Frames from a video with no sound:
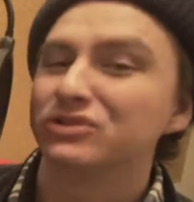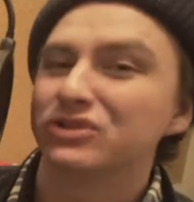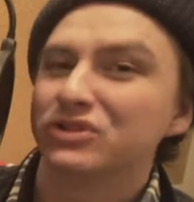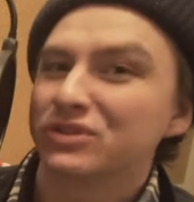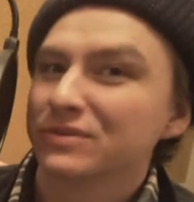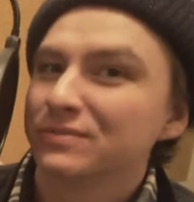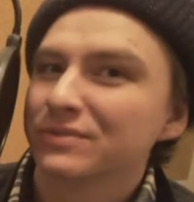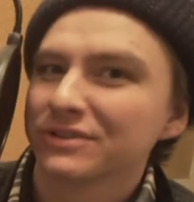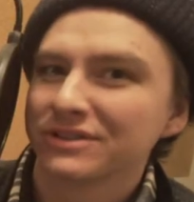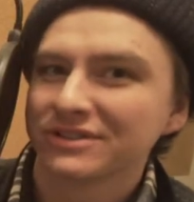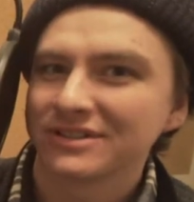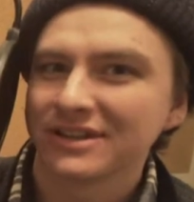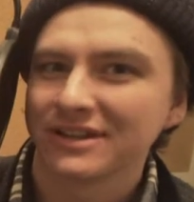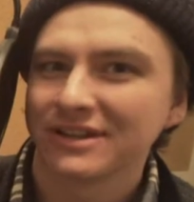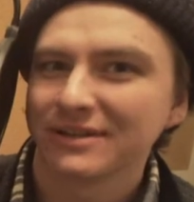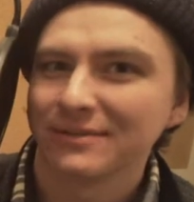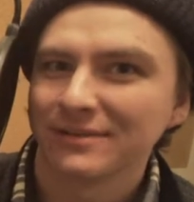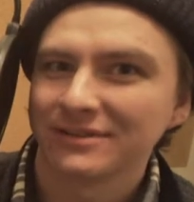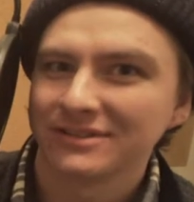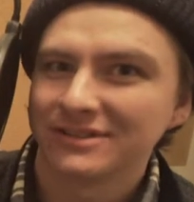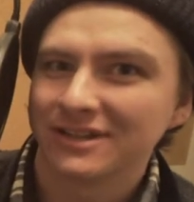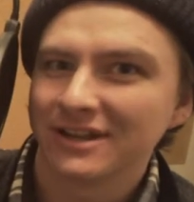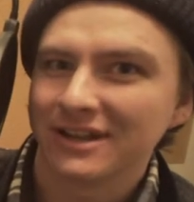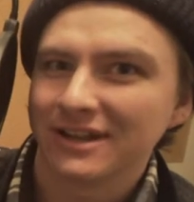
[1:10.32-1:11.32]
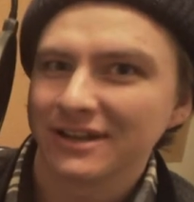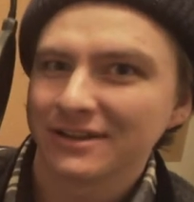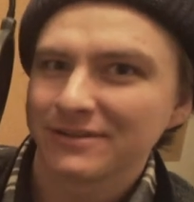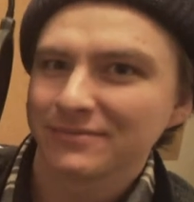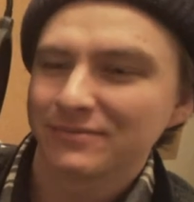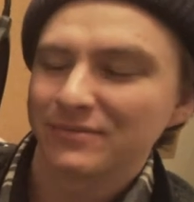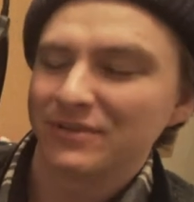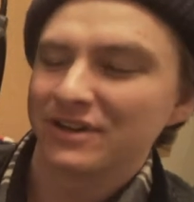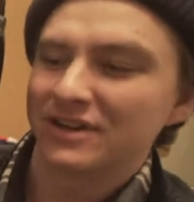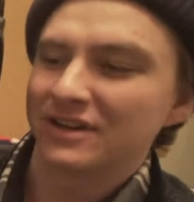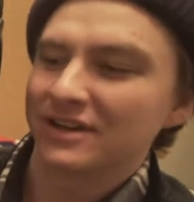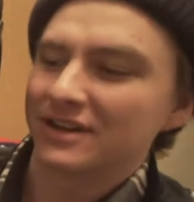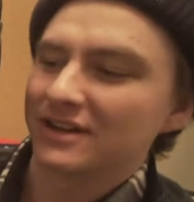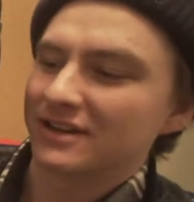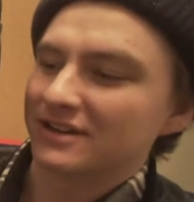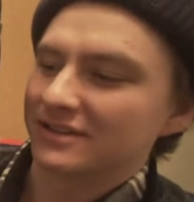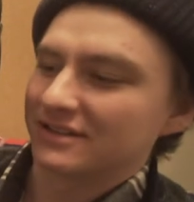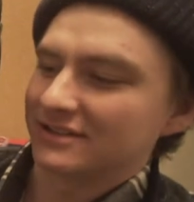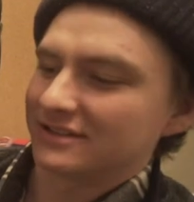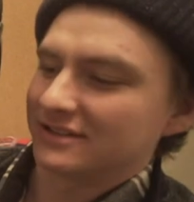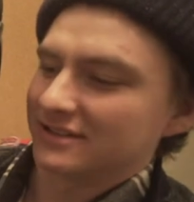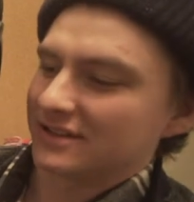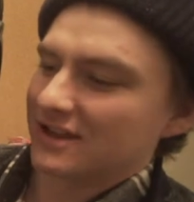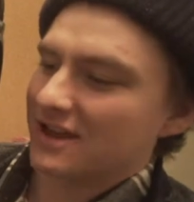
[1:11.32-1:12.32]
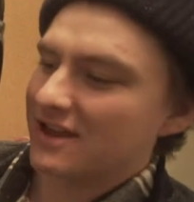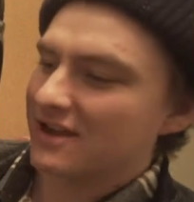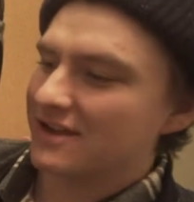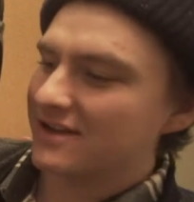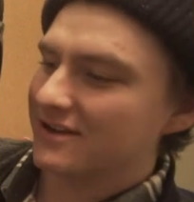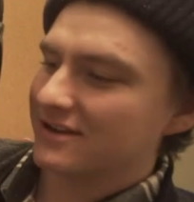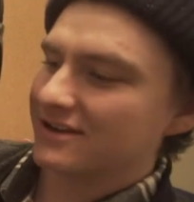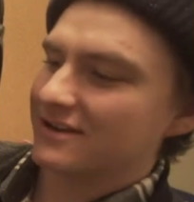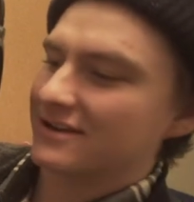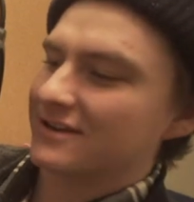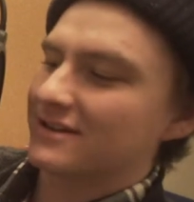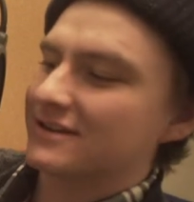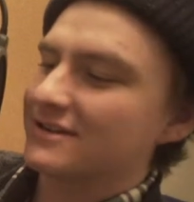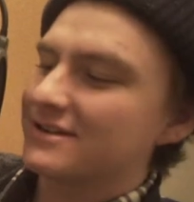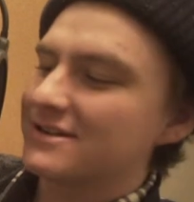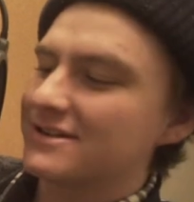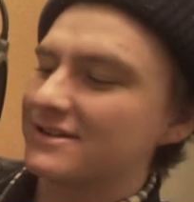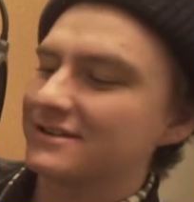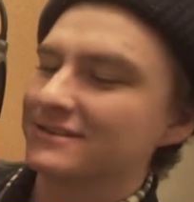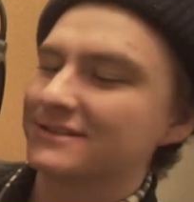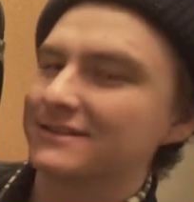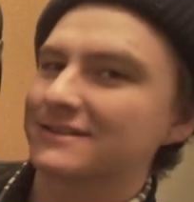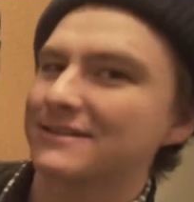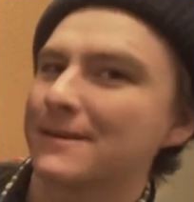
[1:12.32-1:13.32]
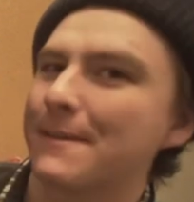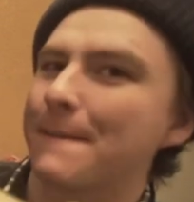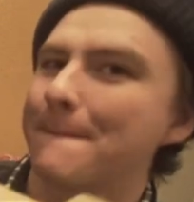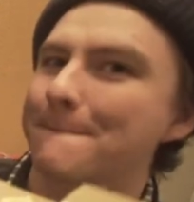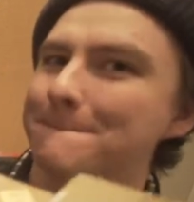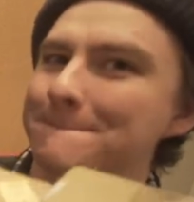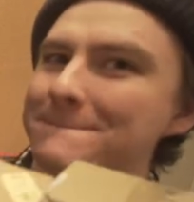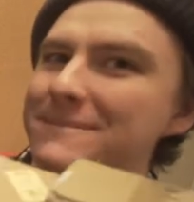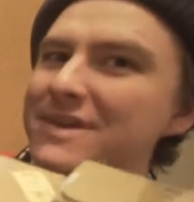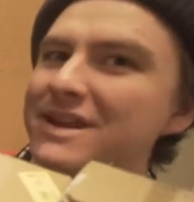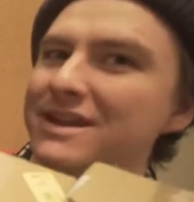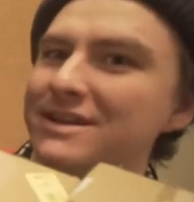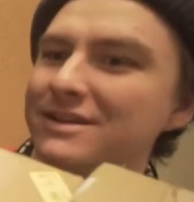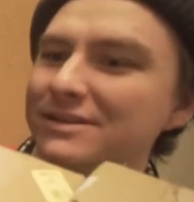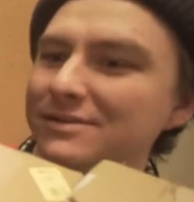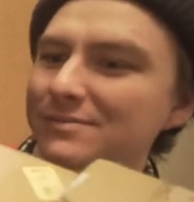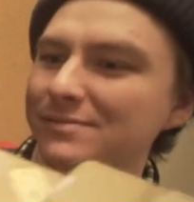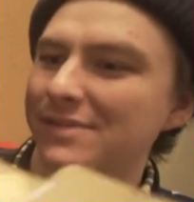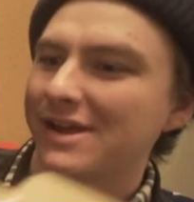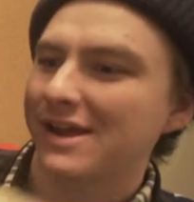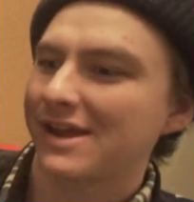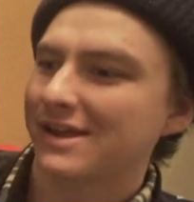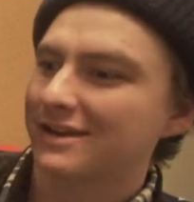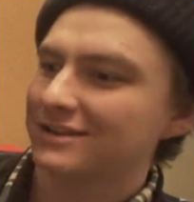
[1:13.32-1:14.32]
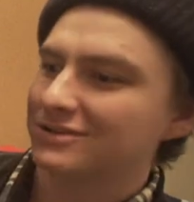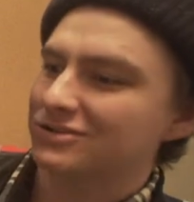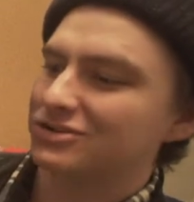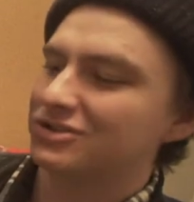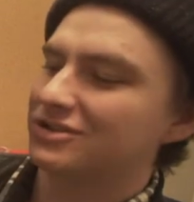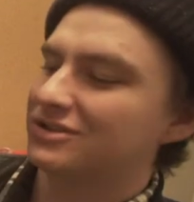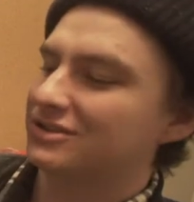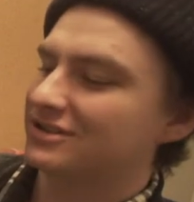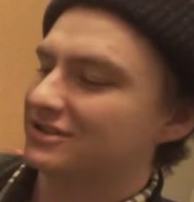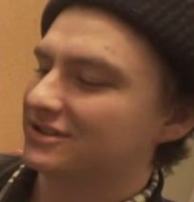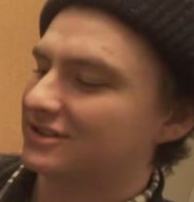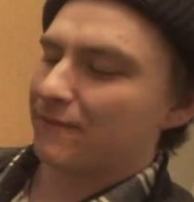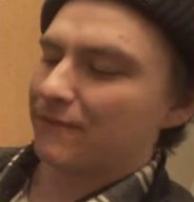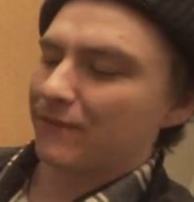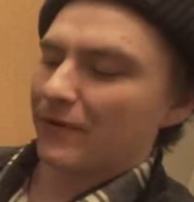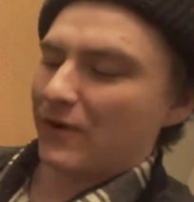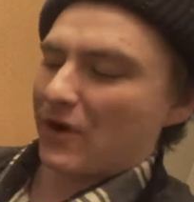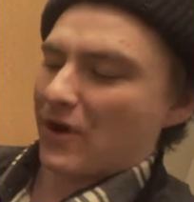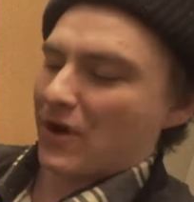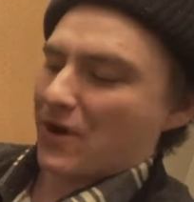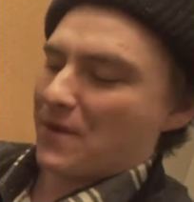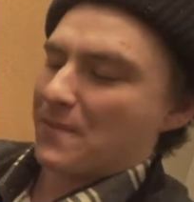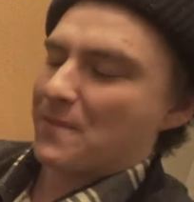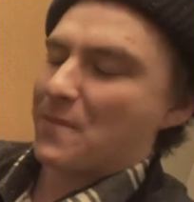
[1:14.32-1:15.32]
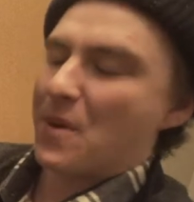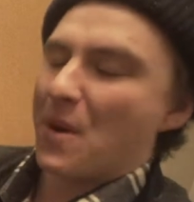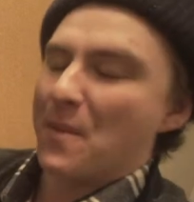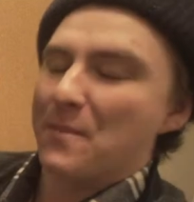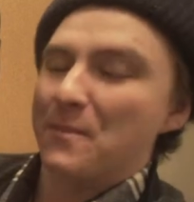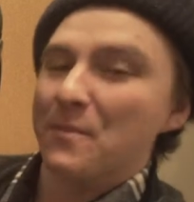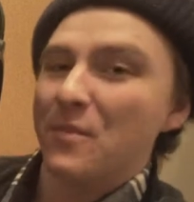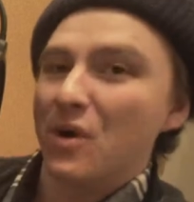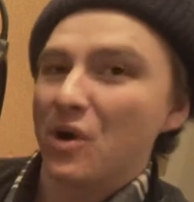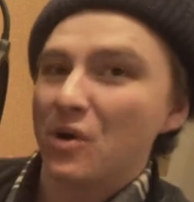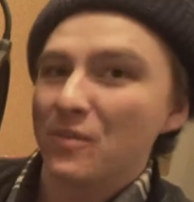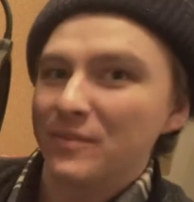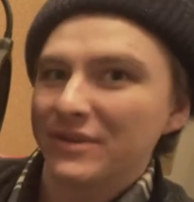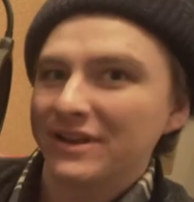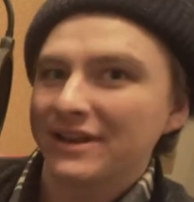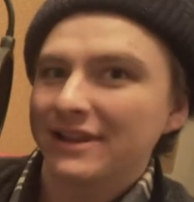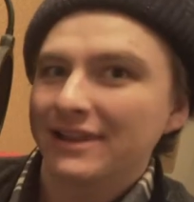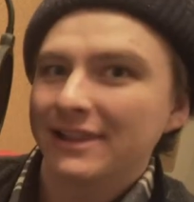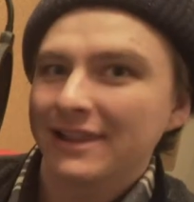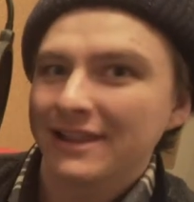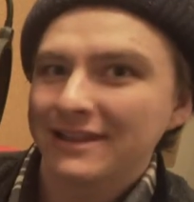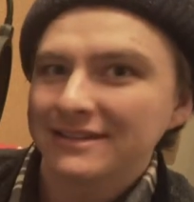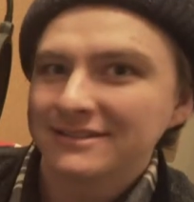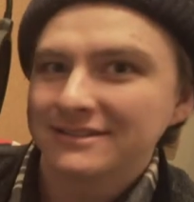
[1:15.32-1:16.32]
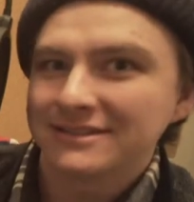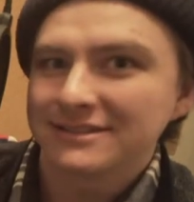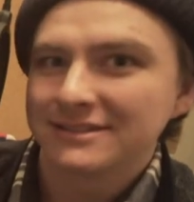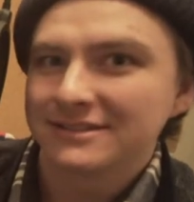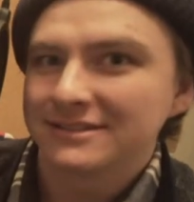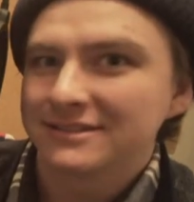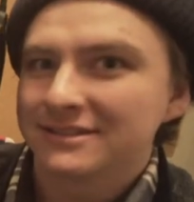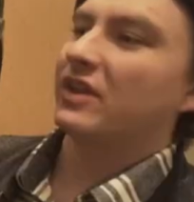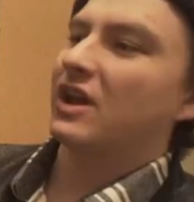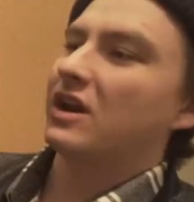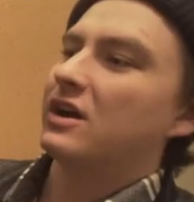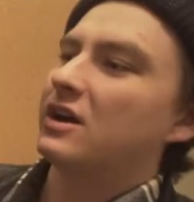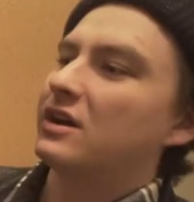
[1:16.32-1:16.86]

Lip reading: super excited about today because I got some mail packages from Moment Lenses.